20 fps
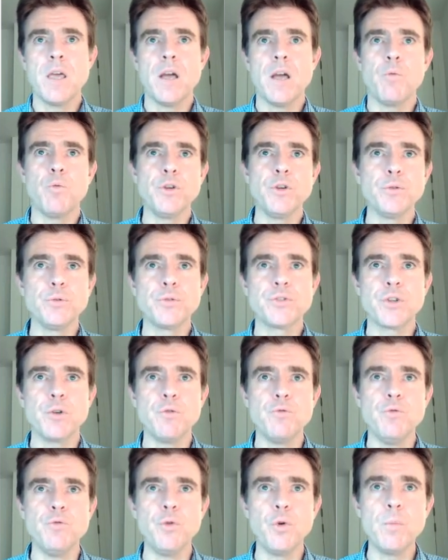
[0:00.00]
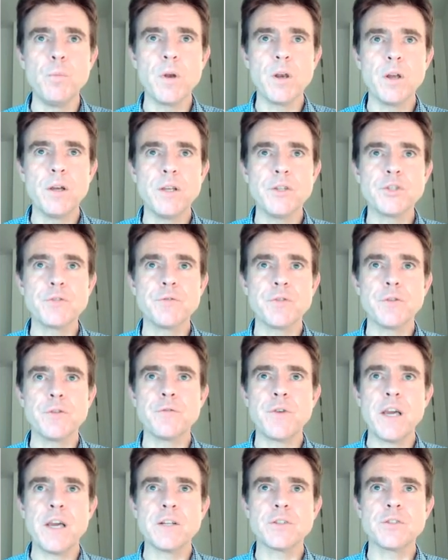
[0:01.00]
We also normalize for the
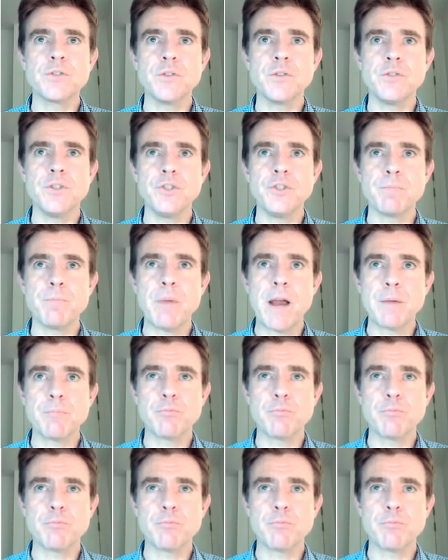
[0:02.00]
fact that these back